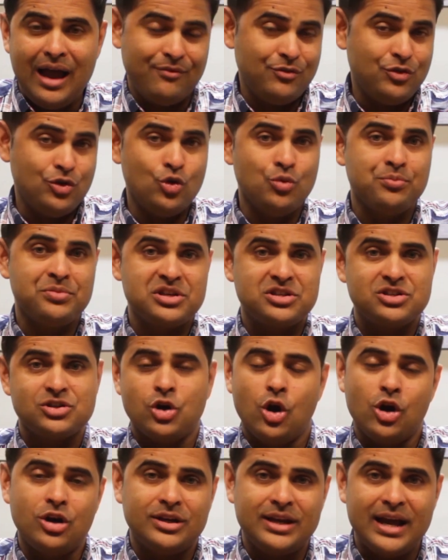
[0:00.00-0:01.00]
I have
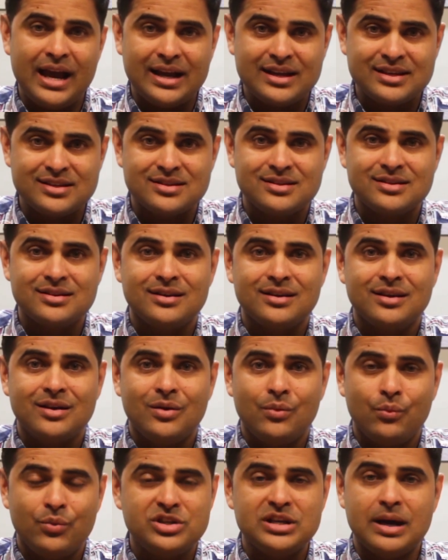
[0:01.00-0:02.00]
numerous contacts
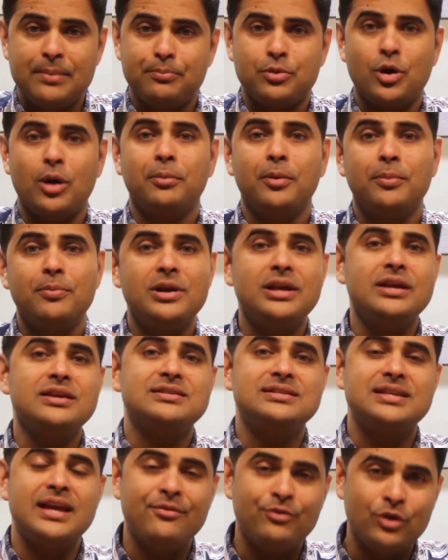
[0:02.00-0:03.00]
which are
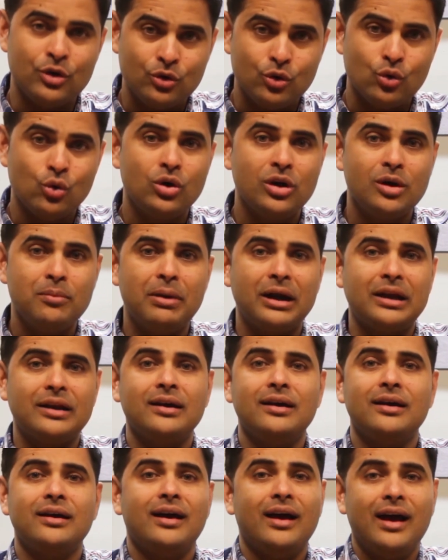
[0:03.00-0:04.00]
probably saved on Google,
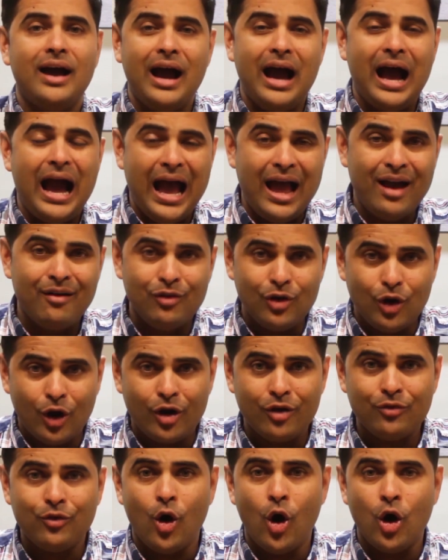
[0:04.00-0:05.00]
but I have a
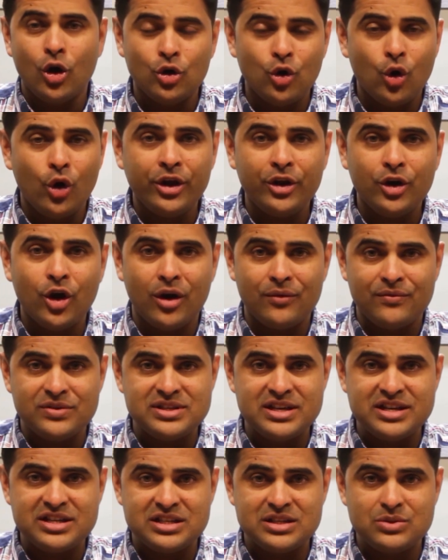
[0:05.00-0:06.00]
lot of ongoing
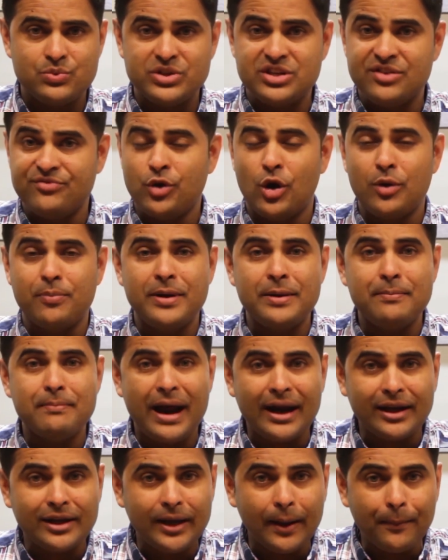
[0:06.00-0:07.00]
conversations which have not been
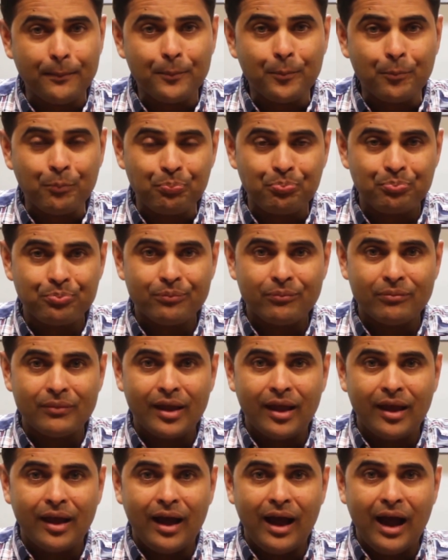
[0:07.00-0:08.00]
backed up.
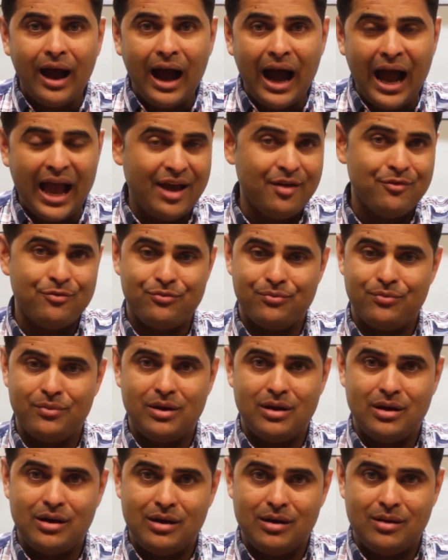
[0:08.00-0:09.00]
I have
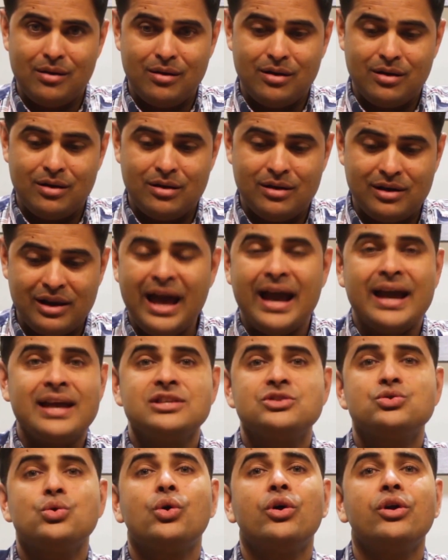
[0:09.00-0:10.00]

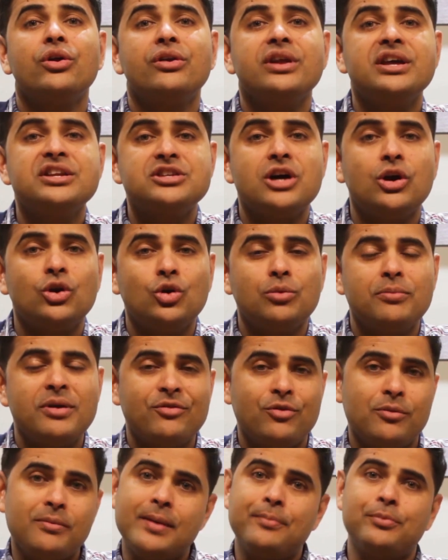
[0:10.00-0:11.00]
clients who are going to reach out to
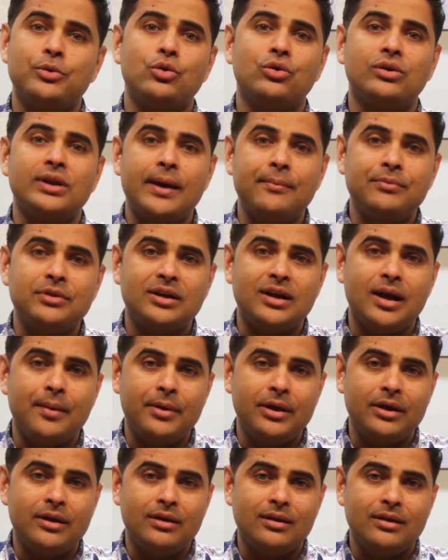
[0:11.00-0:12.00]
me for my program the
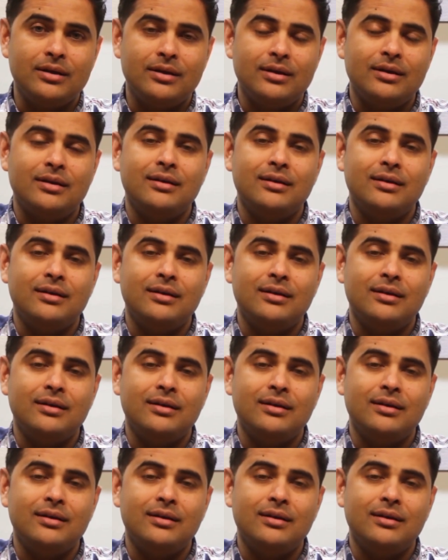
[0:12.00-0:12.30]
coming